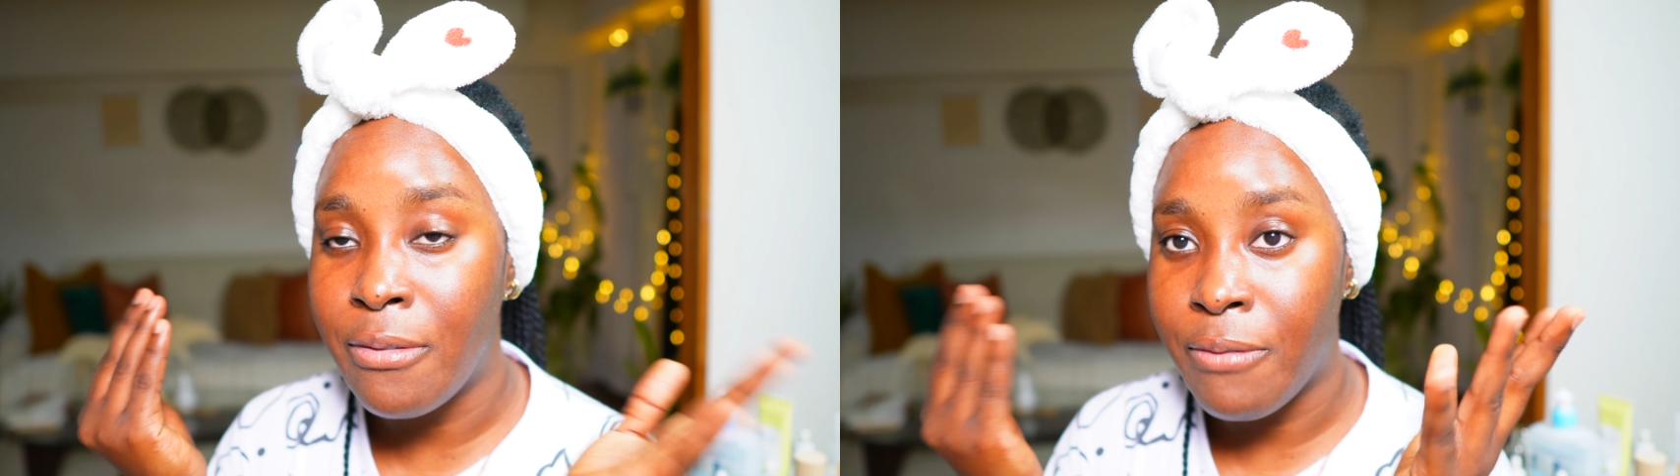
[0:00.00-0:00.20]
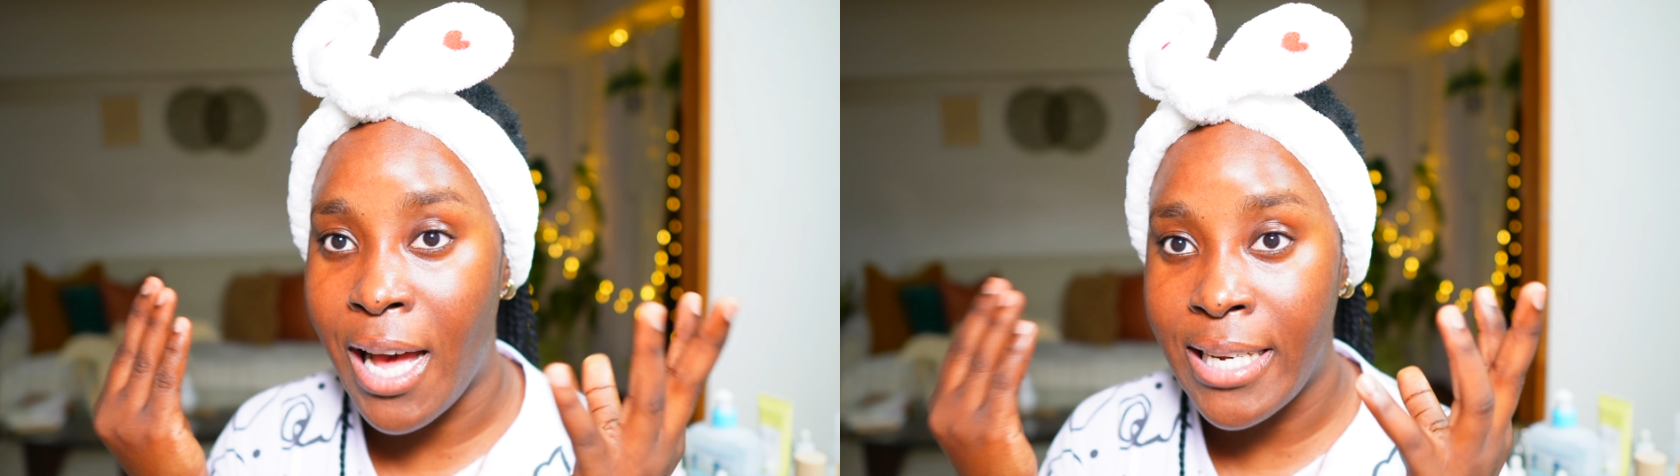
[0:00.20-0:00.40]

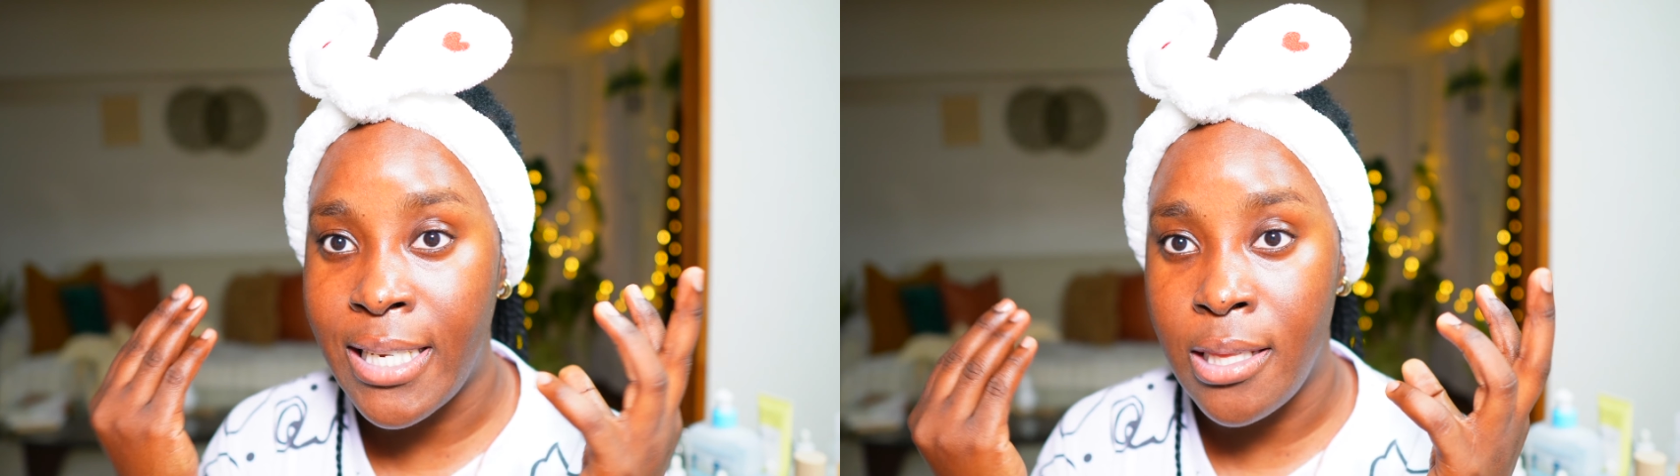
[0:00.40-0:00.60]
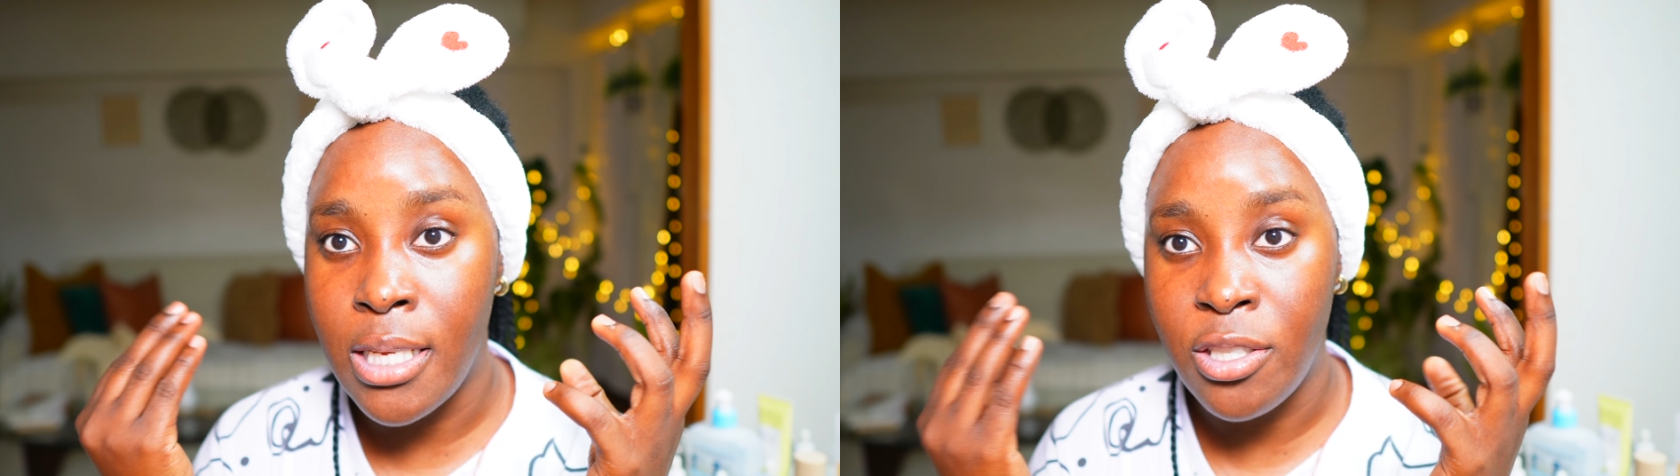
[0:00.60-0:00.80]
I
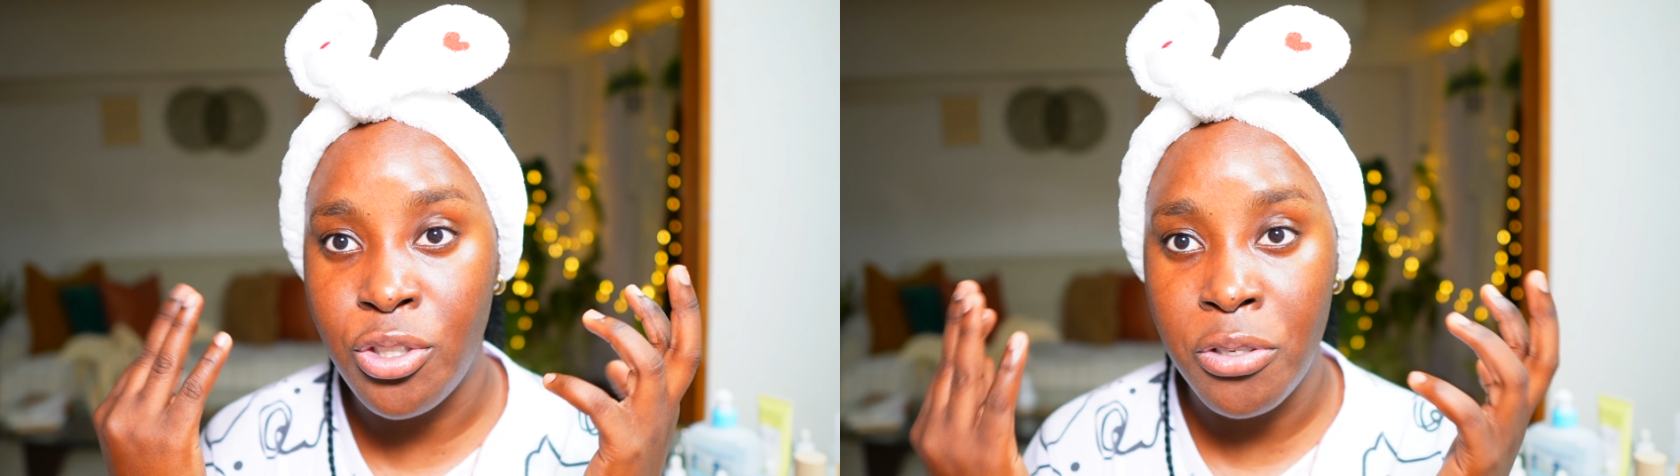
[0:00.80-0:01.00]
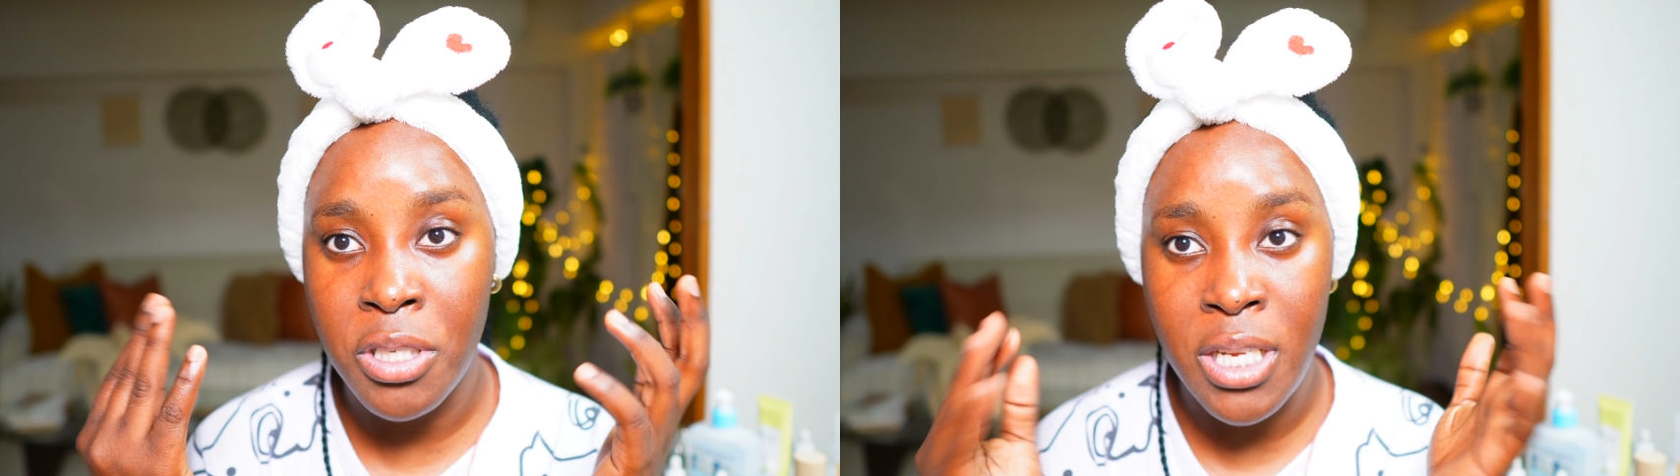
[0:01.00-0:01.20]
did this
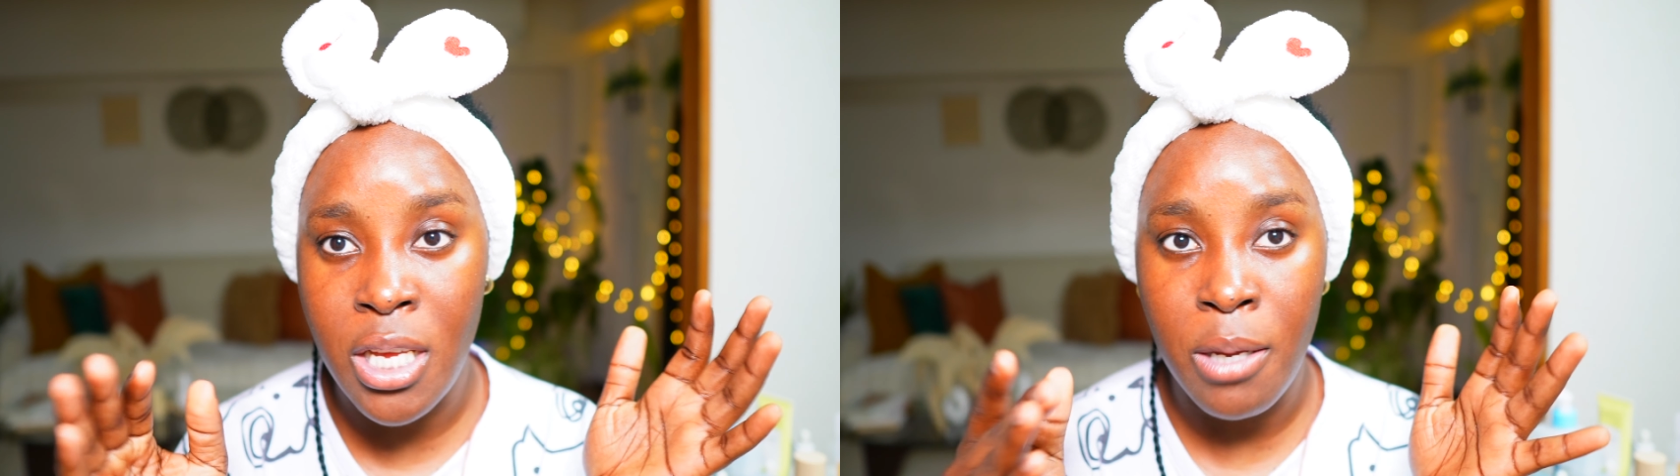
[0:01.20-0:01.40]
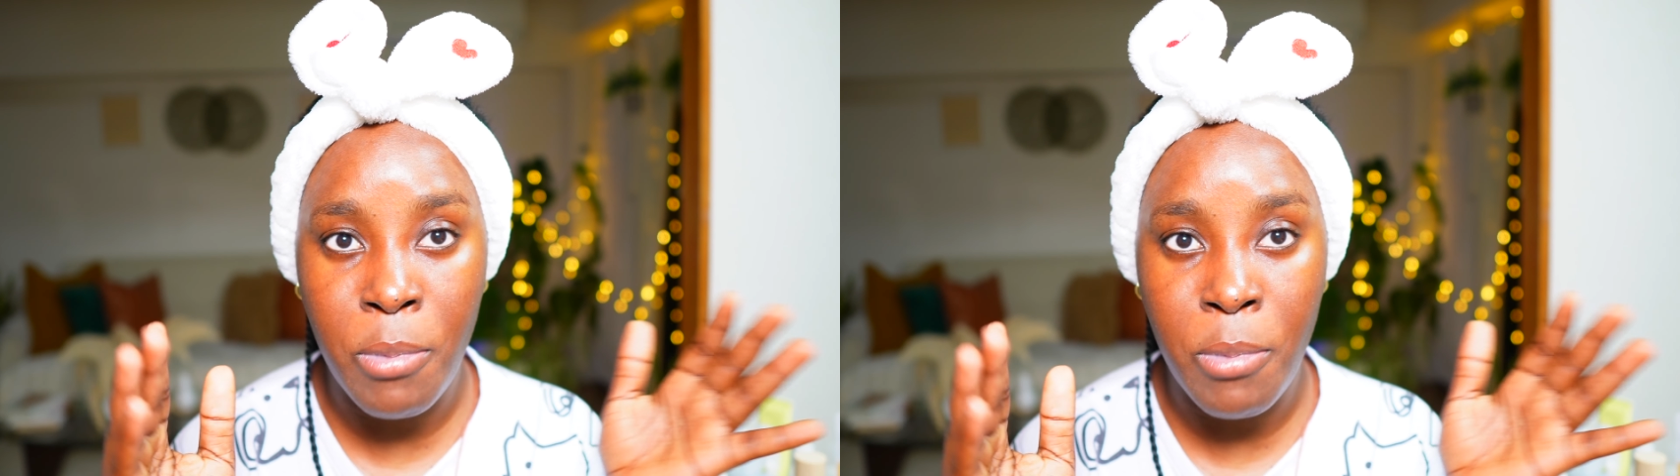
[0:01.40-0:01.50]
during the day,